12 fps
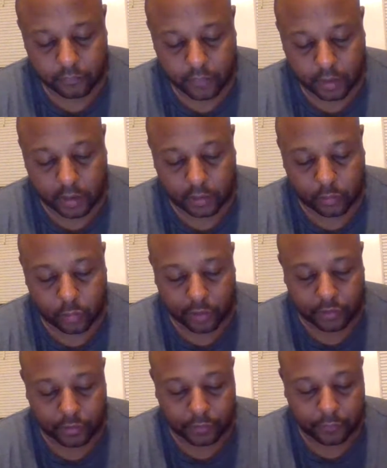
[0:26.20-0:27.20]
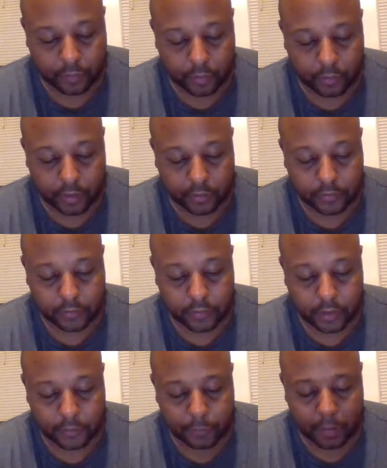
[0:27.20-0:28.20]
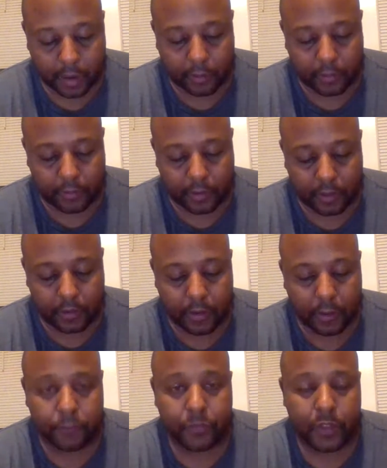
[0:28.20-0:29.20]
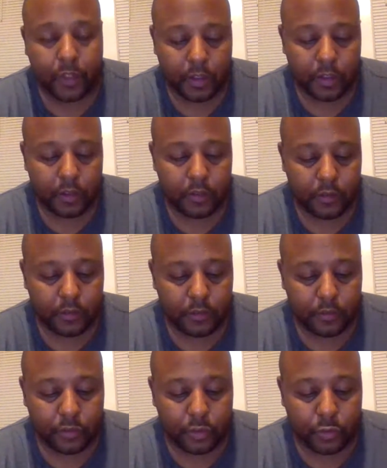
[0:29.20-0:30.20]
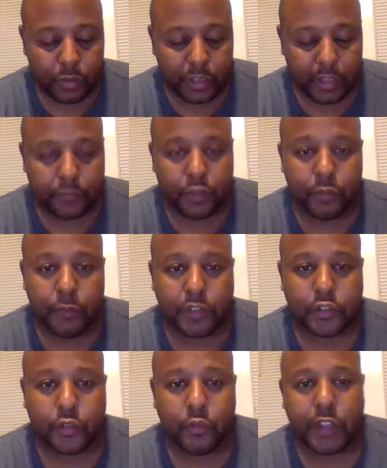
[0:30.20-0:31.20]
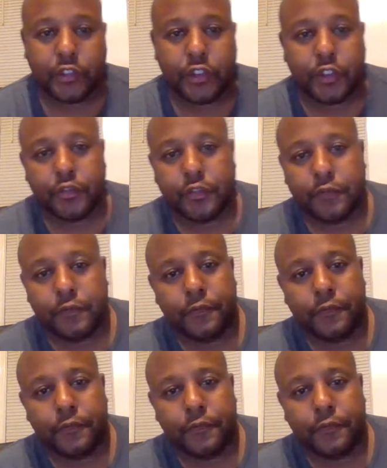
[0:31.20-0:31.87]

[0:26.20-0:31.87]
got a question for us as parents out here. Do we give too much to our children?